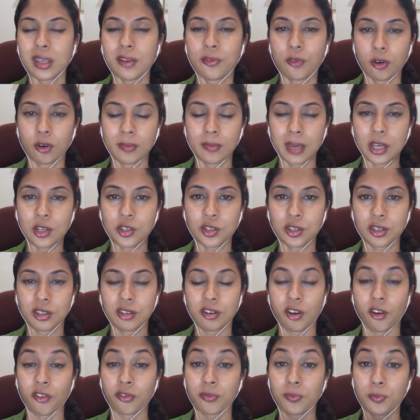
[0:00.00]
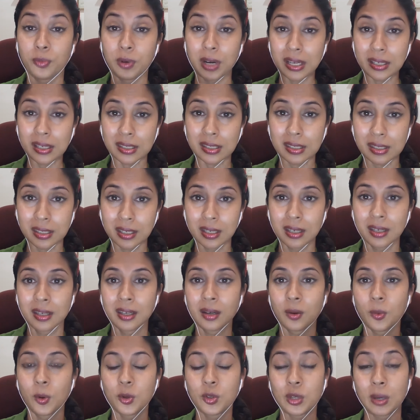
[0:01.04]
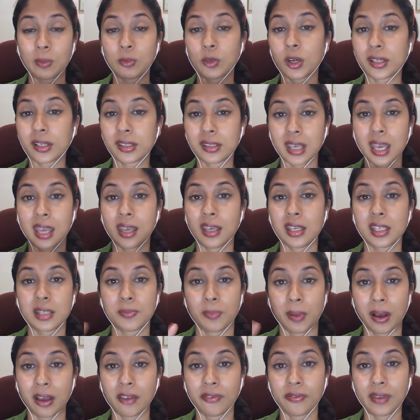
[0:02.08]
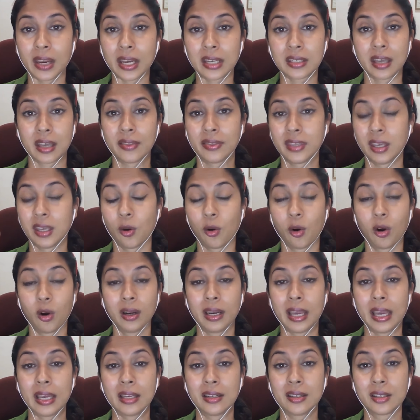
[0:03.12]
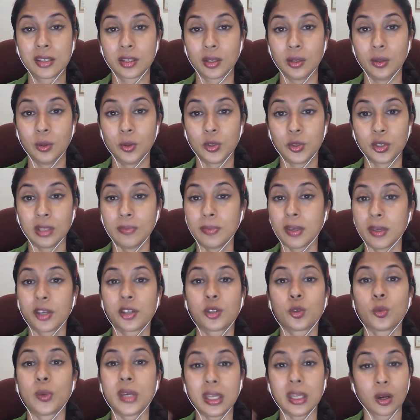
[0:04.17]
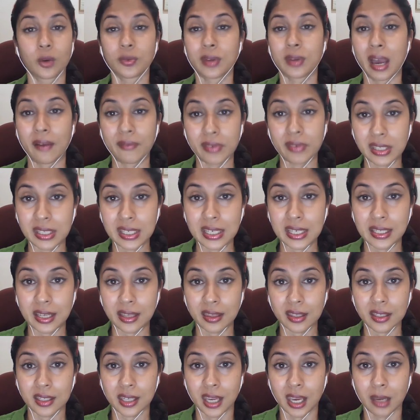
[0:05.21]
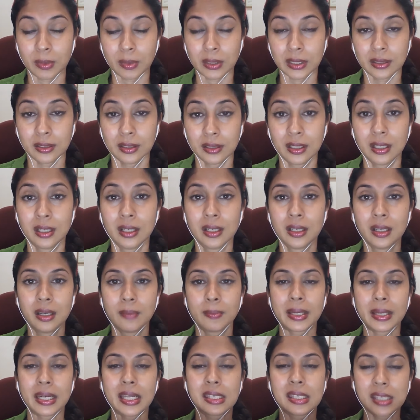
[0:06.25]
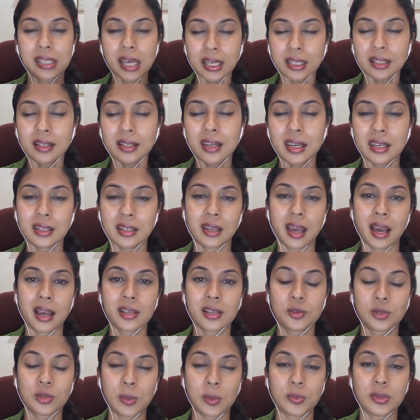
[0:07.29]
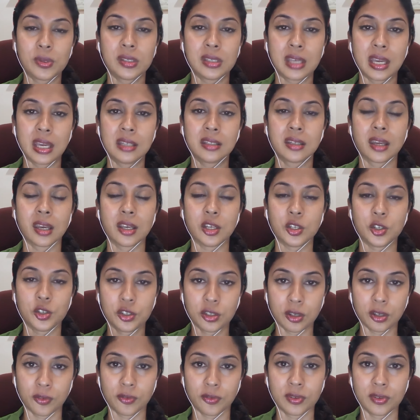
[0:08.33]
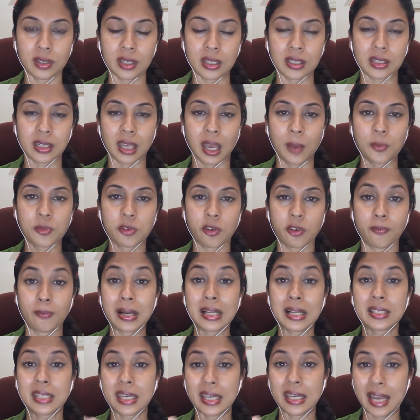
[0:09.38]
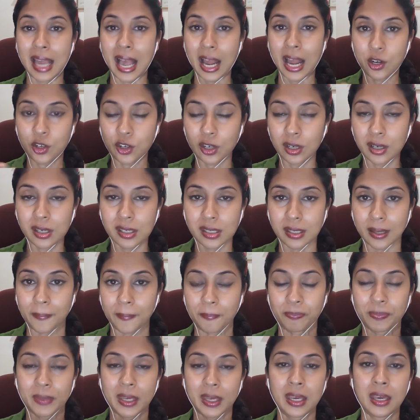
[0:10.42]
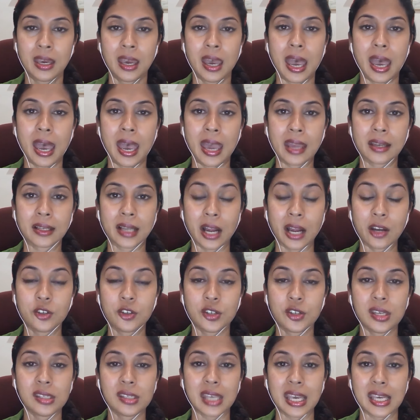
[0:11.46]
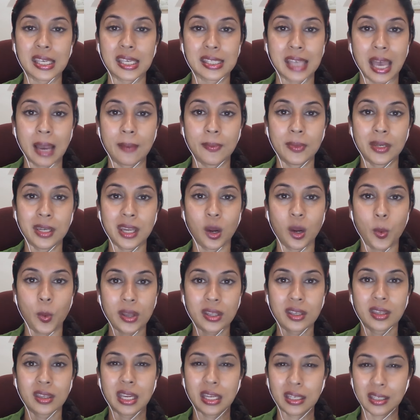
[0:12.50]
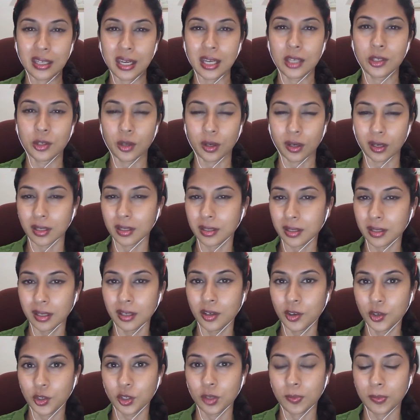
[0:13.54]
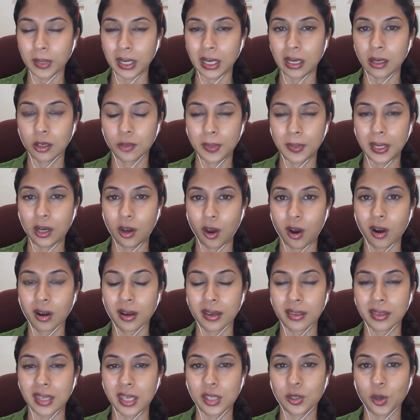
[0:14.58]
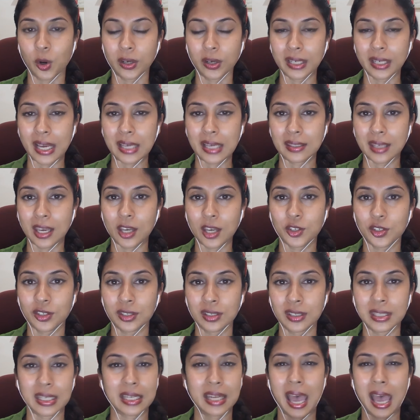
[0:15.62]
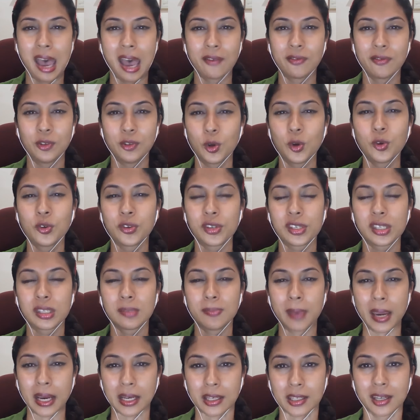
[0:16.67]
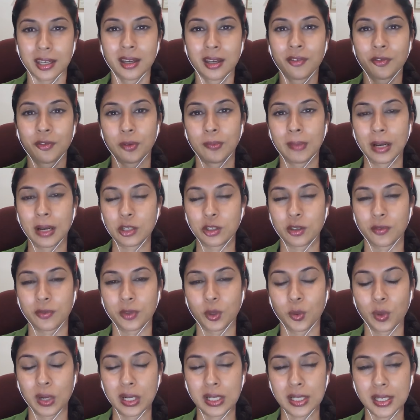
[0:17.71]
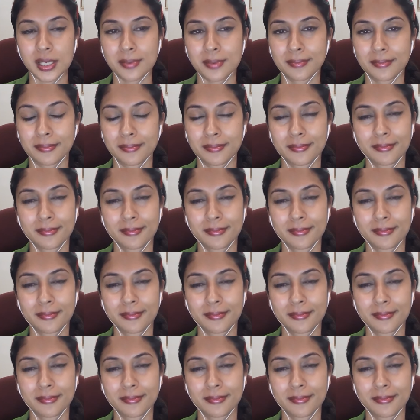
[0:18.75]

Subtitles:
with the formation of BRICS, which I'm not saying is perfect and the all-in solution because we don't have a seat at the table, but it certainly does represent a shift in terms of multilateralism and countries examining whether they need to continue to belong in these organizations that have no respect for much of the world.